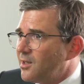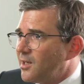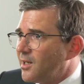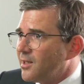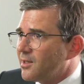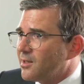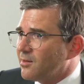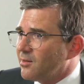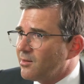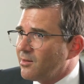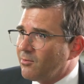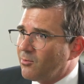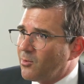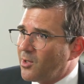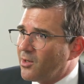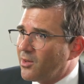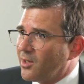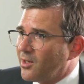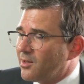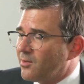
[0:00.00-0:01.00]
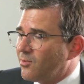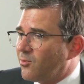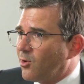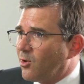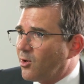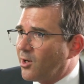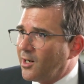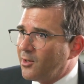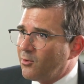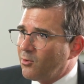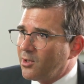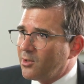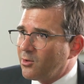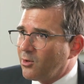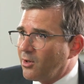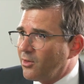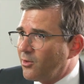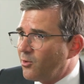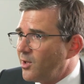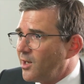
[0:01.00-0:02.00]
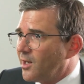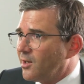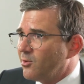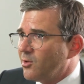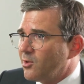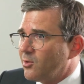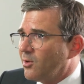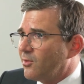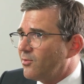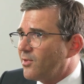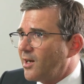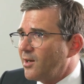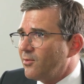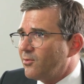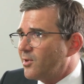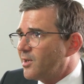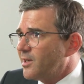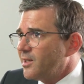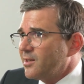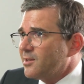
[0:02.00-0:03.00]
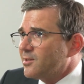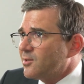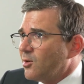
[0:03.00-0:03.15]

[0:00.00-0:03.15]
like whether it's 400 or 300 or 500.